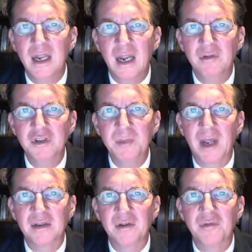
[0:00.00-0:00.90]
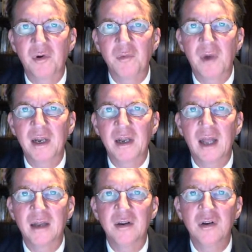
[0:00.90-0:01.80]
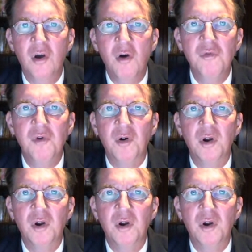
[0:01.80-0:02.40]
irrespective of whether they had de novo